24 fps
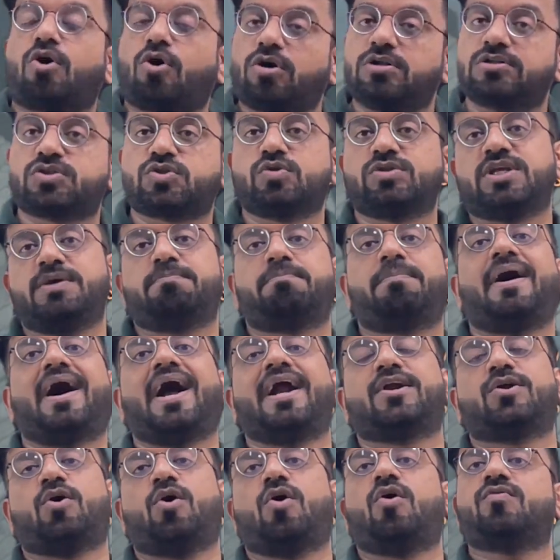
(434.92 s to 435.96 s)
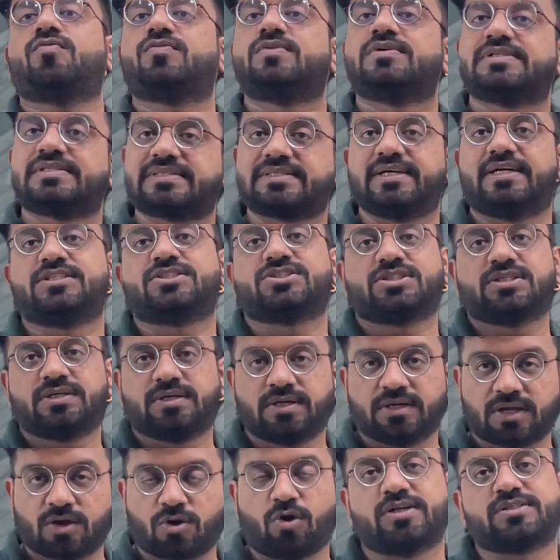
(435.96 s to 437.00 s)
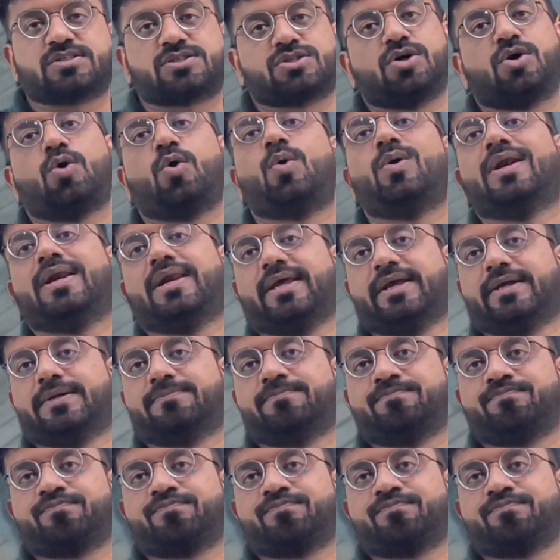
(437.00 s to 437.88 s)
also the part of such cost only.